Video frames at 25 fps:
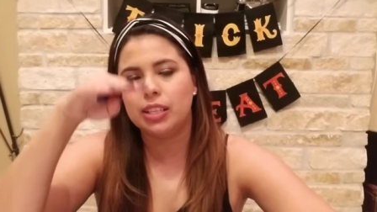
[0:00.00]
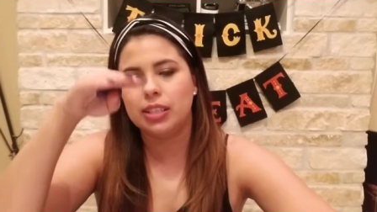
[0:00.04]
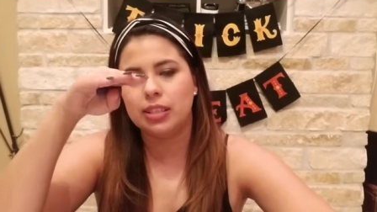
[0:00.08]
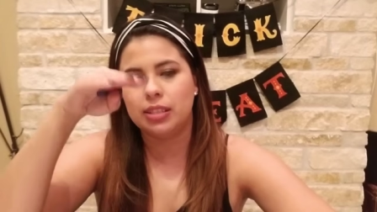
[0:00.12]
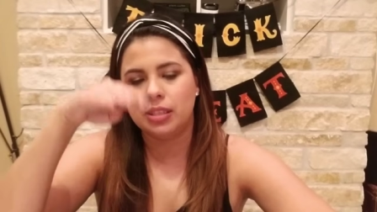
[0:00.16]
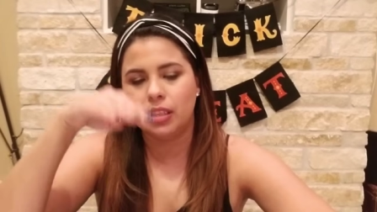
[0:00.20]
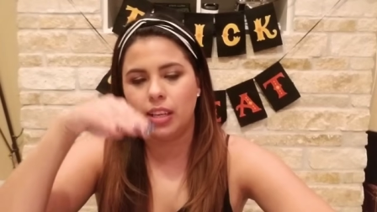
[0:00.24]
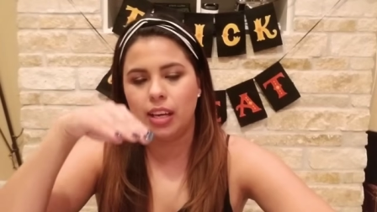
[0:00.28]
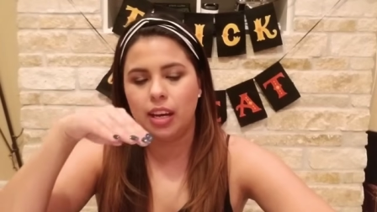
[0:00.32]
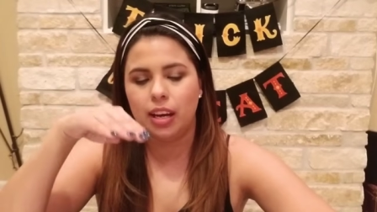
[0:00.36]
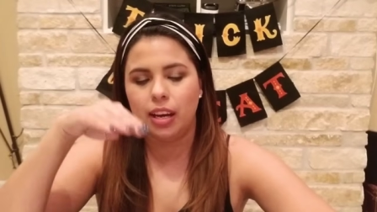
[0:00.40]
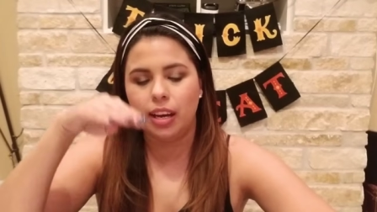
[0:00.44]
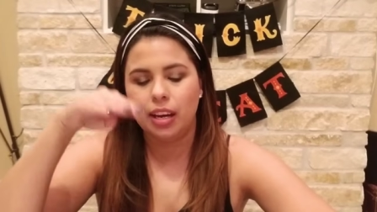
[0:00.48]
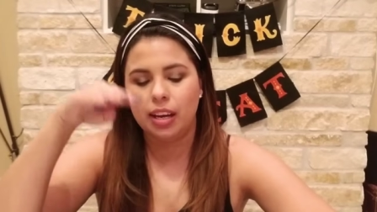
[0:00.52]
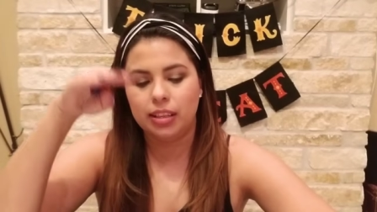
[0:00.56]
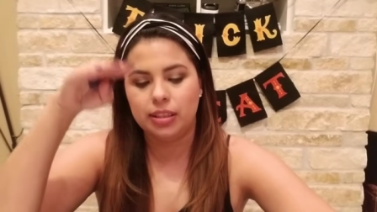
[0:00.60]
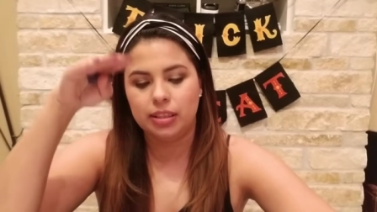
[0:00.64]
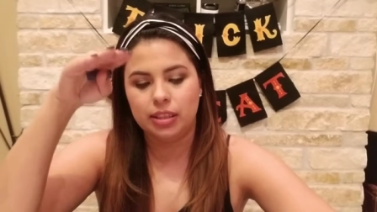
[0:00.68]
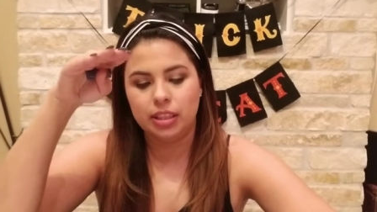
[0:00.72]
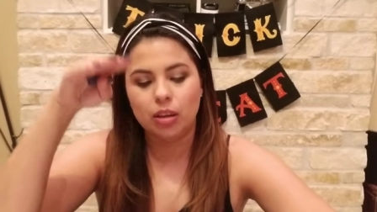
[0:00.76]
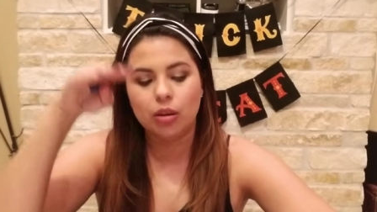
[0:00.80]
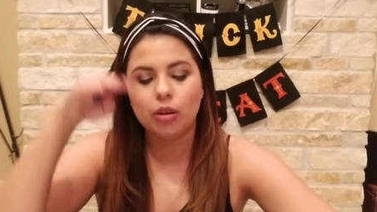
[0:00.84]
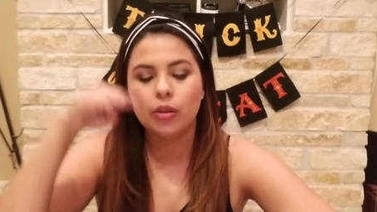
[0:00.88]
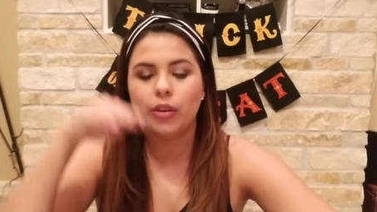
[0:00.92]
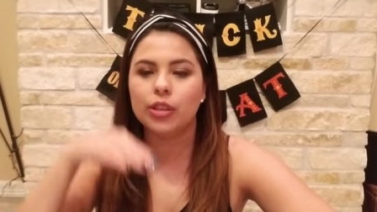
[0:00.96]

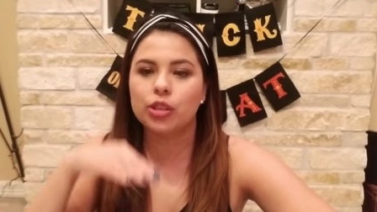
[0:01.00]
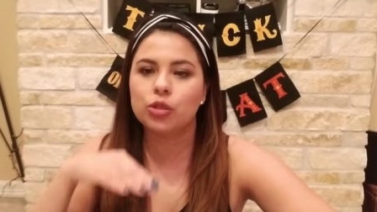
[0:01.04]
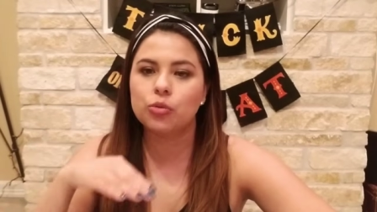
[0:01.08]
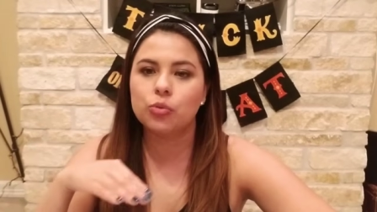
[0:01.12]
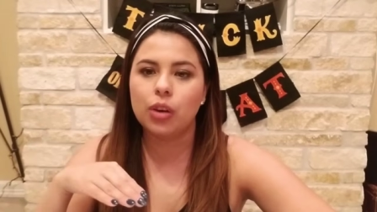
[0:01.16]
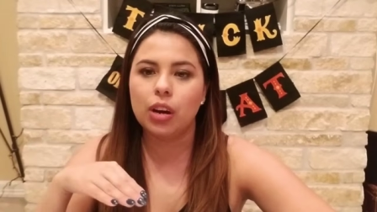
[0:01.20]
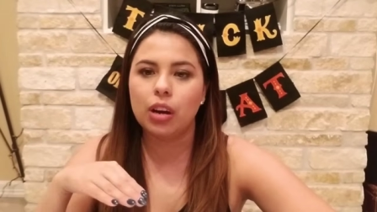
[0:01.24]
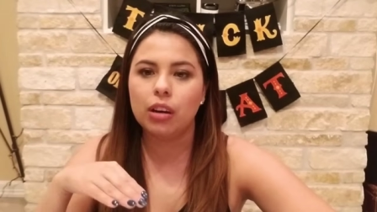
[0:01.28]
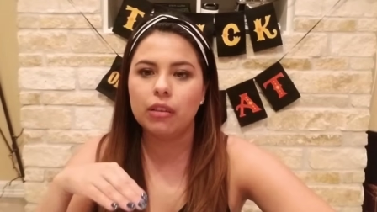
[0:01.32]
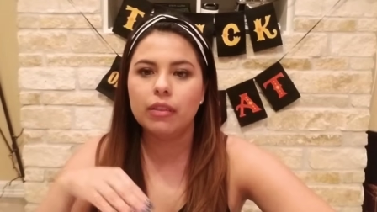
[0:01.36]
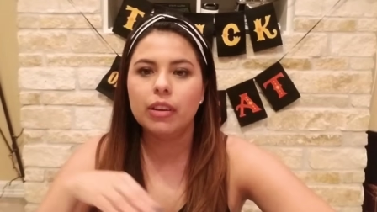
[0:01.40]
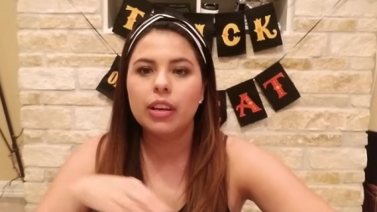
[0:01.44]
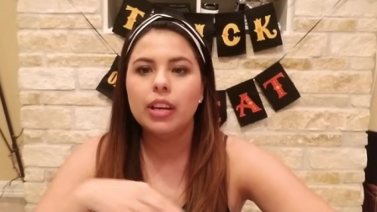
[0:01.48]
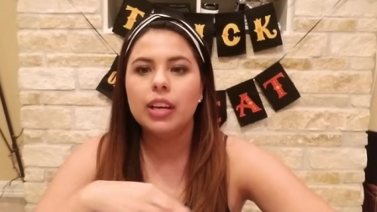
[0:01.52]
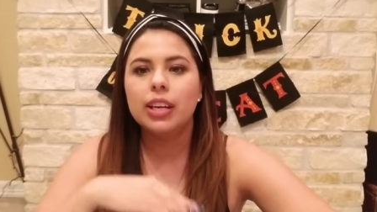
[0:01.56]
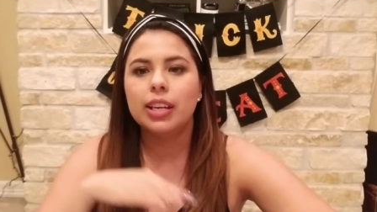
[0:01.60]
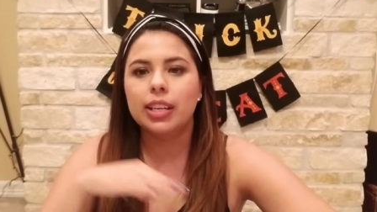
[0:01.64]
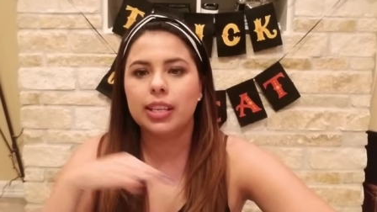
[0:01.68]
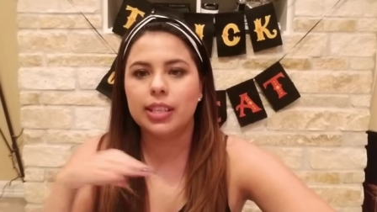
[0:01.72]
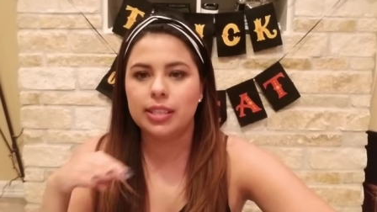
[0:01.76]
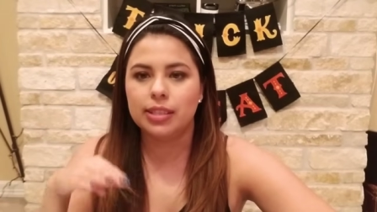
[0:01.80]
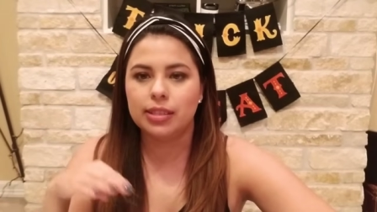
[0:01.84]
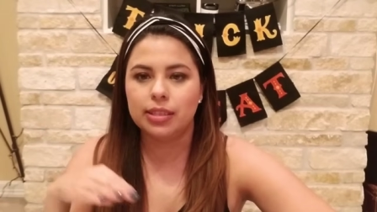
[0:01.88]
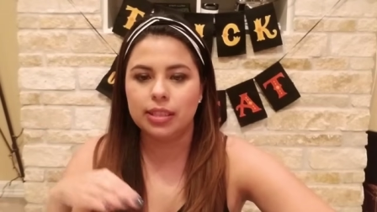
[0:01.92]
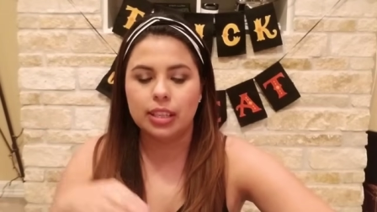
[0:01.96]
0 and 12
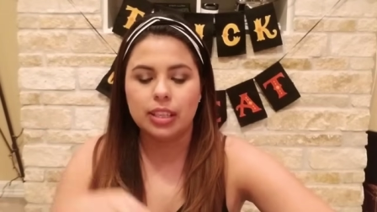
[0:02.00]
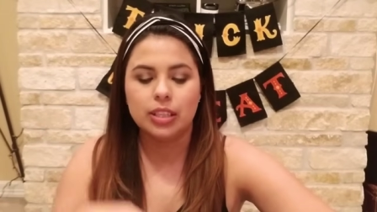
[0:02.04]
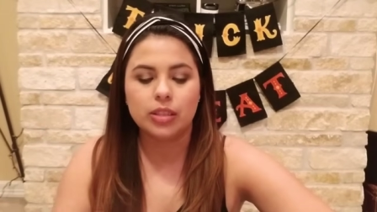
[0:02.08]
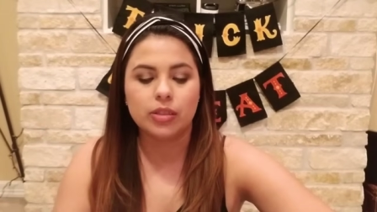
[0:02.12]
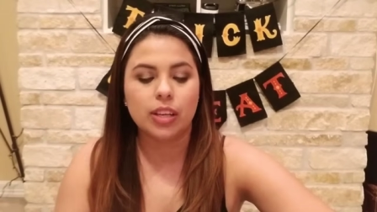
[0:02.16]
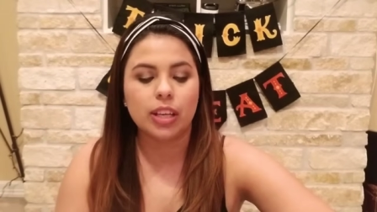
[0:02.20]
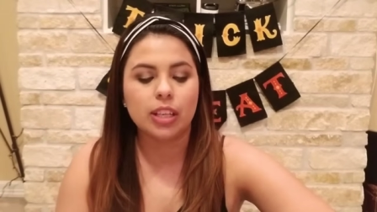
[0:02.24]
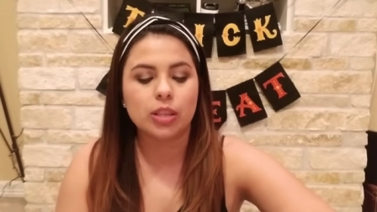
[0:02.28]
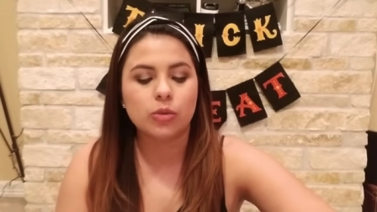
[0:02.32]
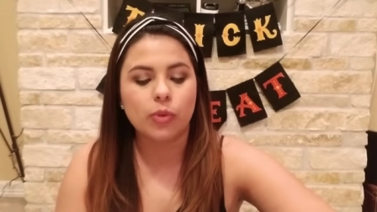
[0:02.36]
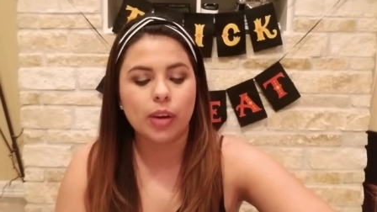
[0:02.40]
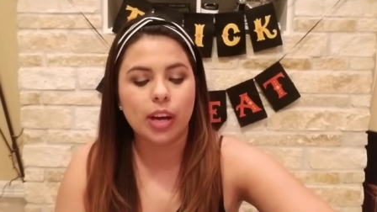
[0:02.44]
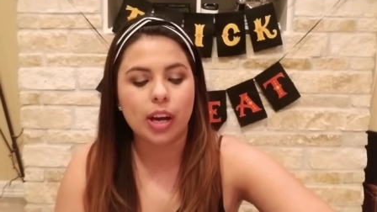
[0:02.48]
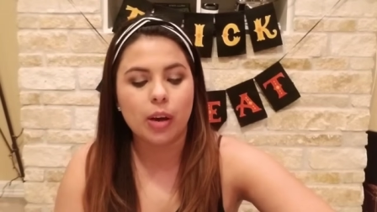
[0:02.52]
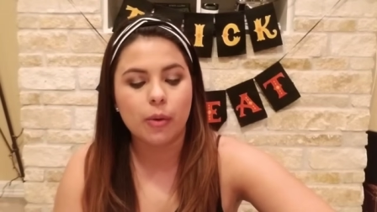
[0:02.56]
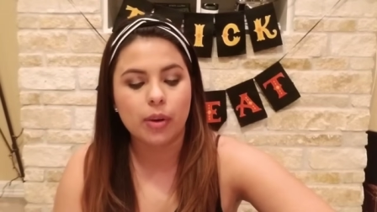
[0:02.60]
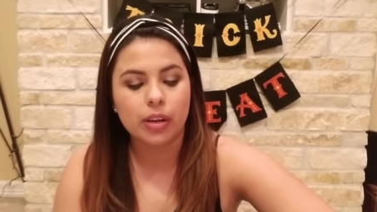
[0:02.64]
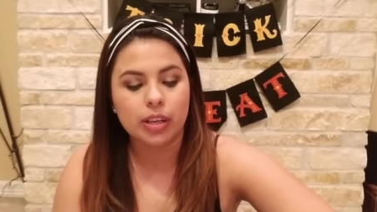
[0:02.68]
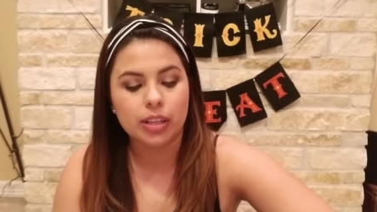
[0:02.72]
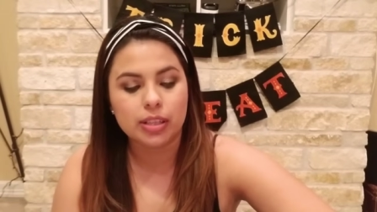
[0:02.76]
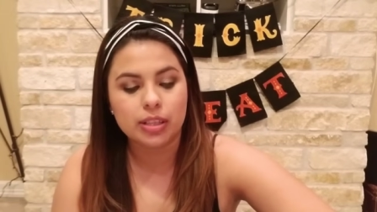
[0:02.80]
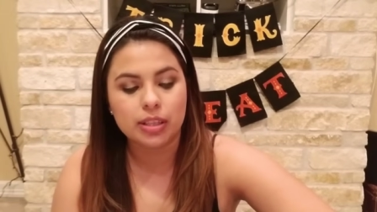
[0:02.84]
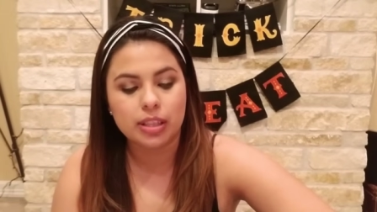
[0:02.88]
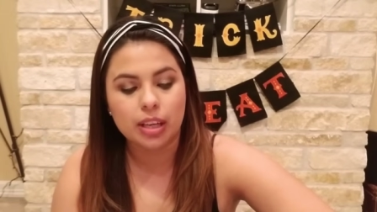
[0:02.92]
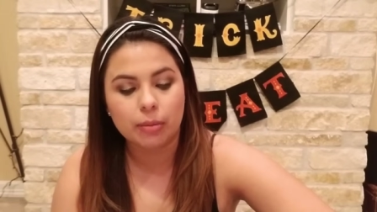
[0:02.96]
is 6. So that's why I want
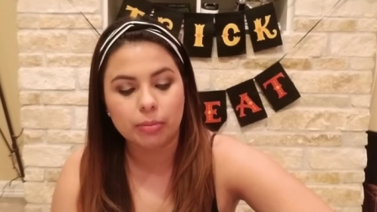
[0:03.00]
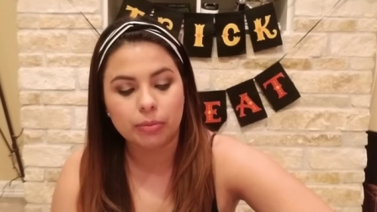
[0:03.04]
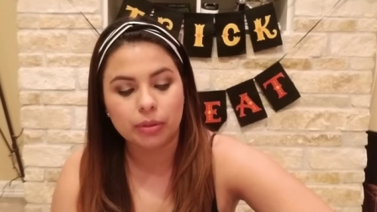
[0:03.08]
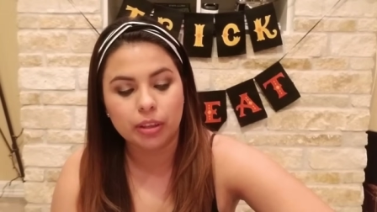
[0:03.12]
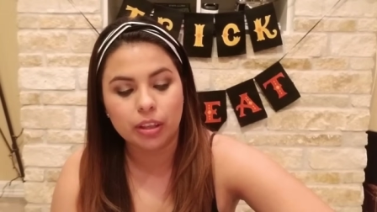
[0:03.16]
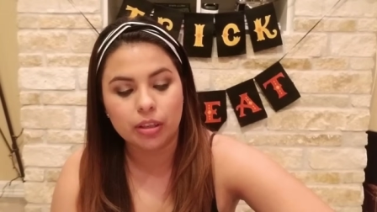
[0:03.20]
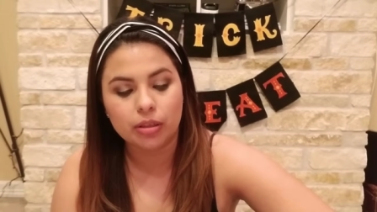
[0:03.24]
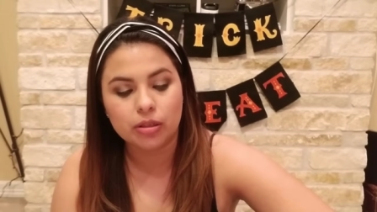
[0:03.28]
to stop there.